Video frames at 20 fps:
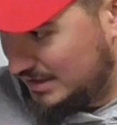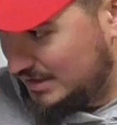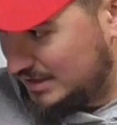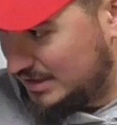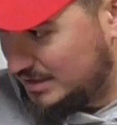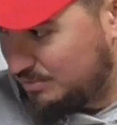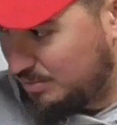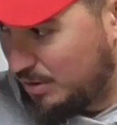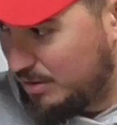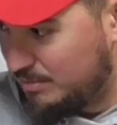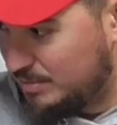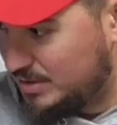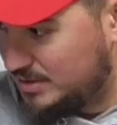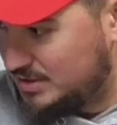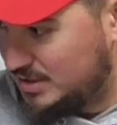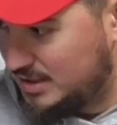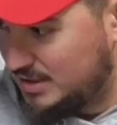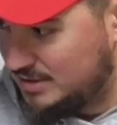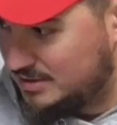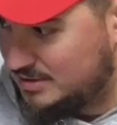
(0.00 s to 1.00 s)
that's pretty
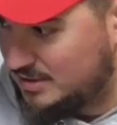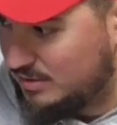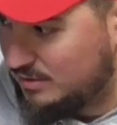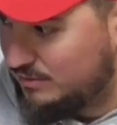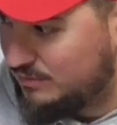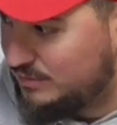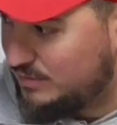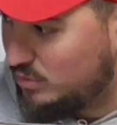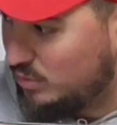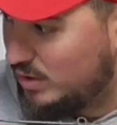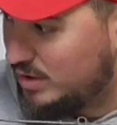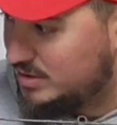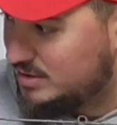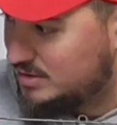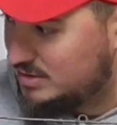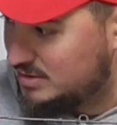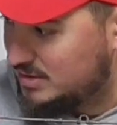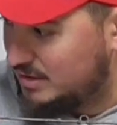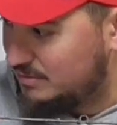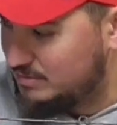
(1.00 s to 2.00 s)
much it. So
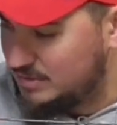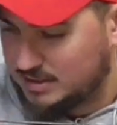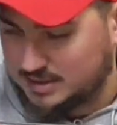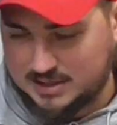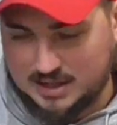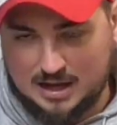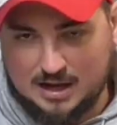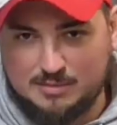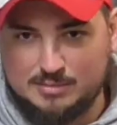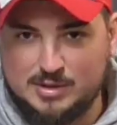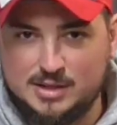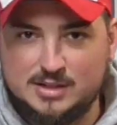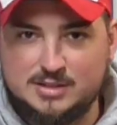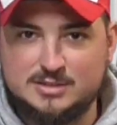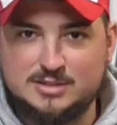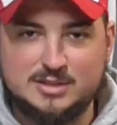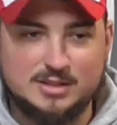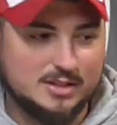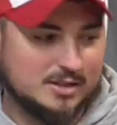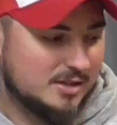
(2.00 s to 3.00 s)
questions, leave them in the
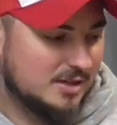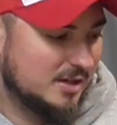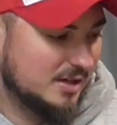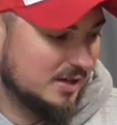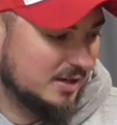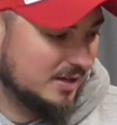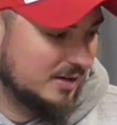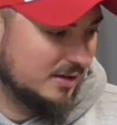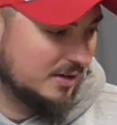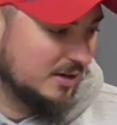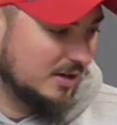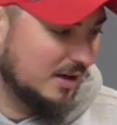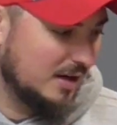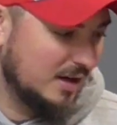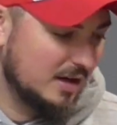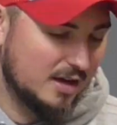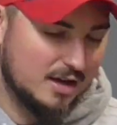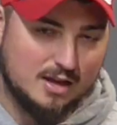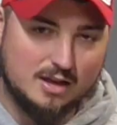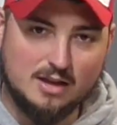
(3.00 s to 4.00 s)
comments, and
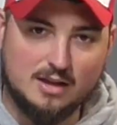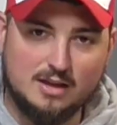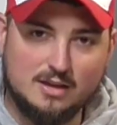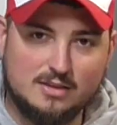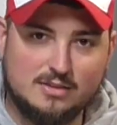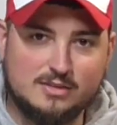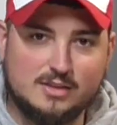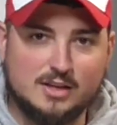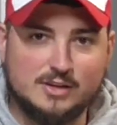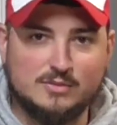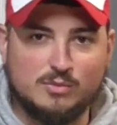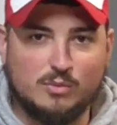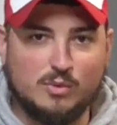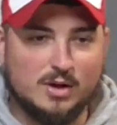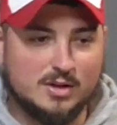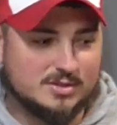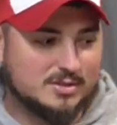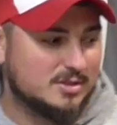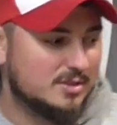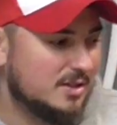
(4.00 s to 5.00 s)
thanks for
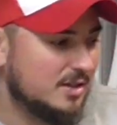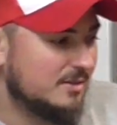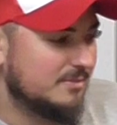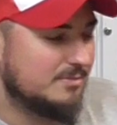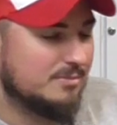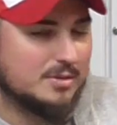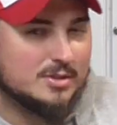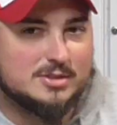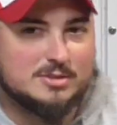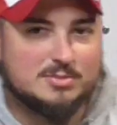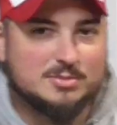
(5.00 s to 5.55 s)
watching, and please